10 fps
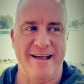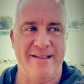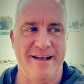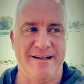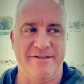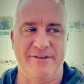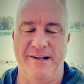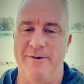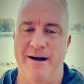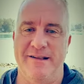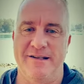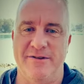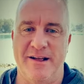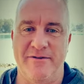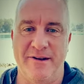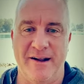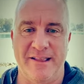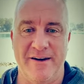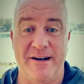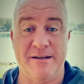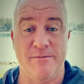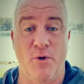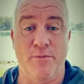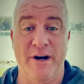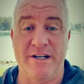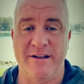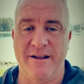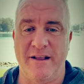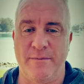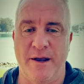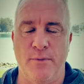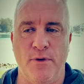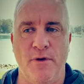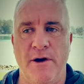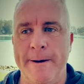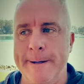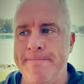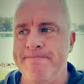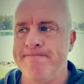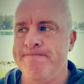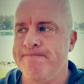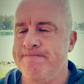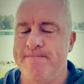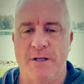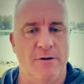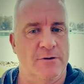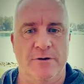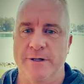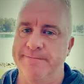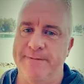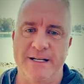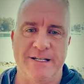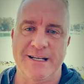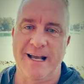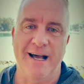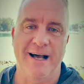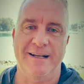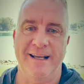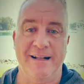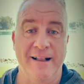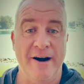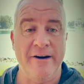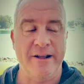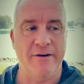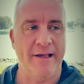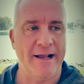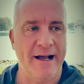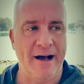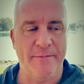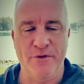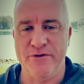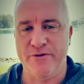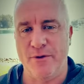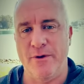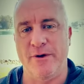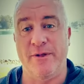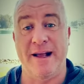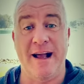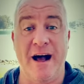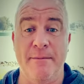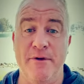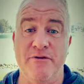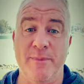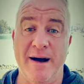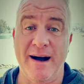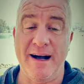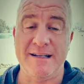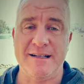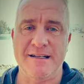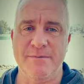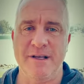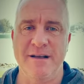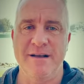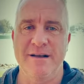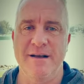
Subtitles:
they think differently to others, or they feel like they're under more pressure than other people, or they just can't get clarity, or they can't move forward, or they can't move past something,